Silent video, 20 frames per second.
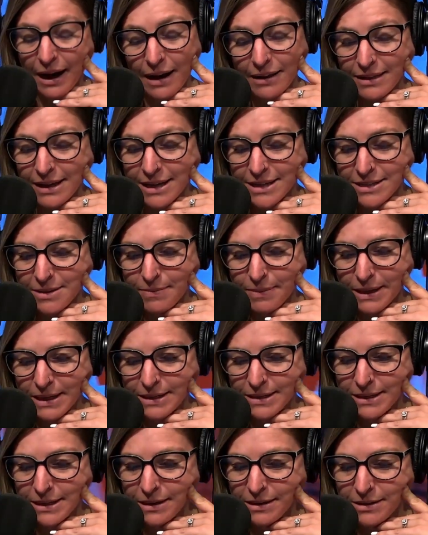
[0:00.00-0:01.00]
think it's a big
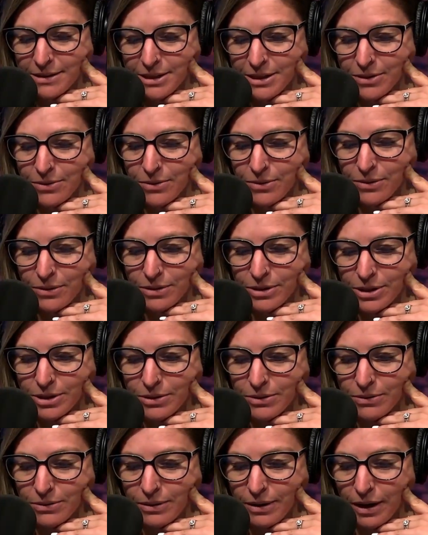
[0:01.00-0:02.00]
deal
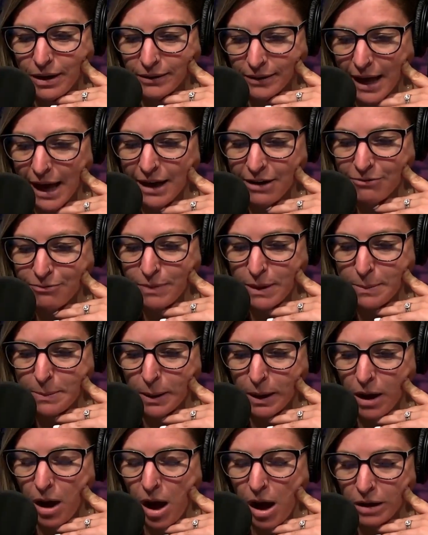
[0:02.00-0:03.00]
to a lot of people,
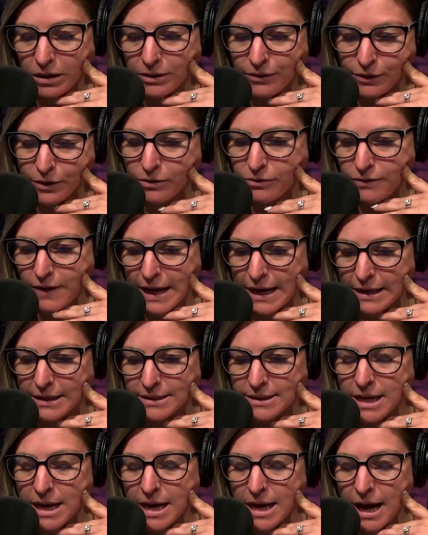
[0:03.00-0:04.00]
all of her
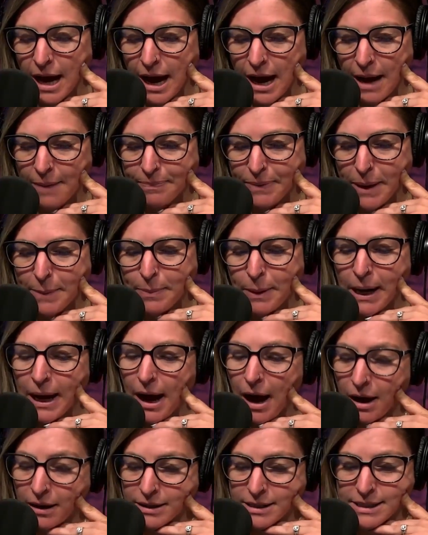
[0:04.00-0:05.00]
fans. But
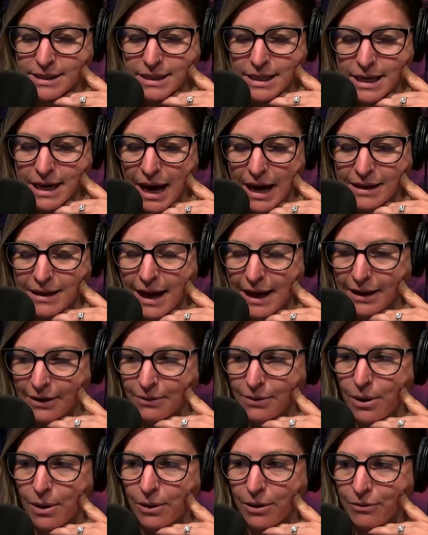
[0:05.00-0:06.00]
honestly, I don't
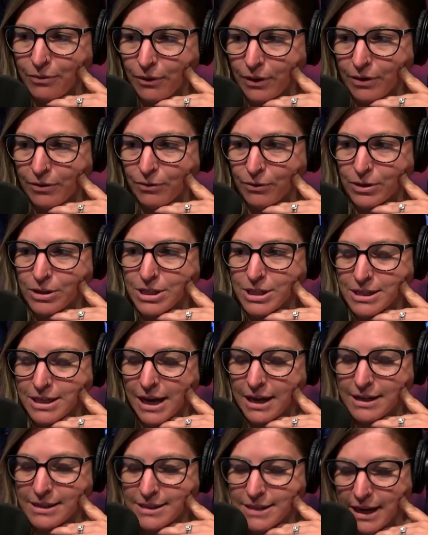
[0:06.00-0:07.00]
know if we're just
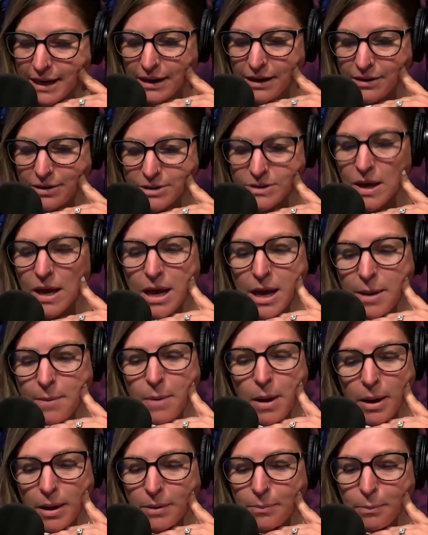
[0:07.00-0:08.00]
kind of sliding out of
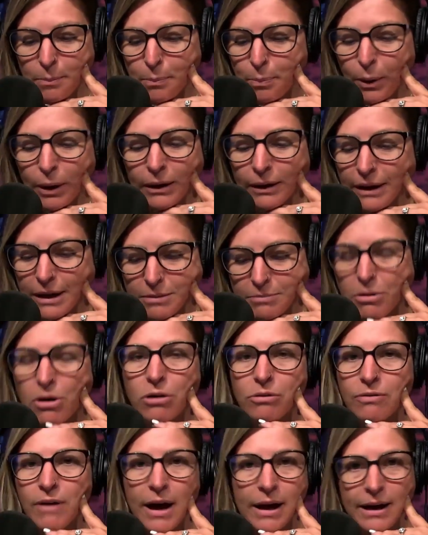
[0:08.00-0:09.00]
this. Brilliant
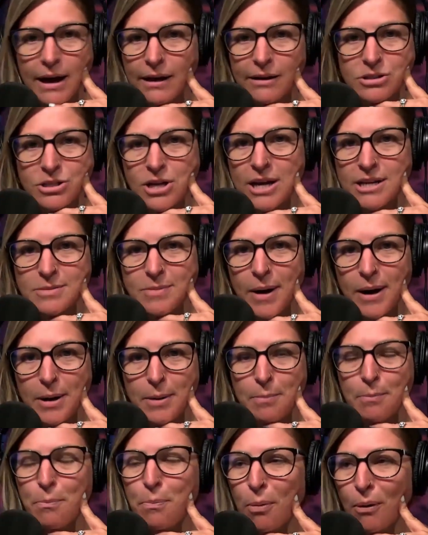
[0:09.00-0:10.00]
move on Elton John's part.
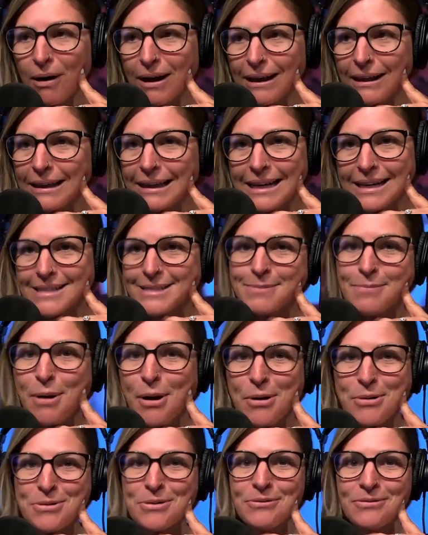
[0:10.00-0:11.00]
Brilliant
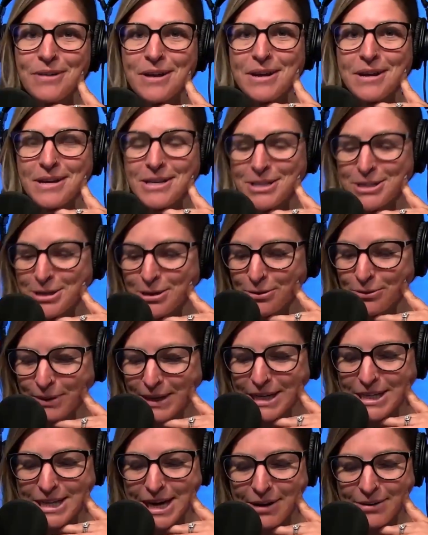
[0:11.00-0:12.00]
move to
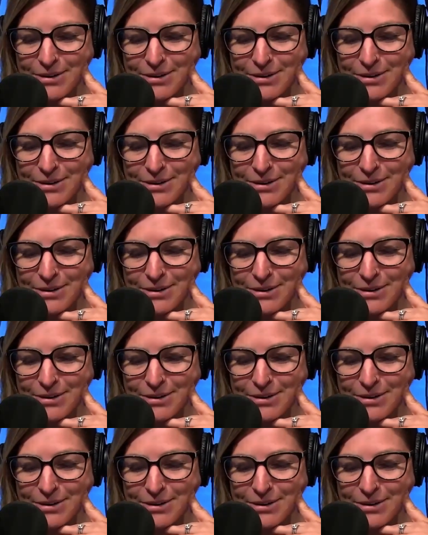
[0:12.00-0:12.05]
reach out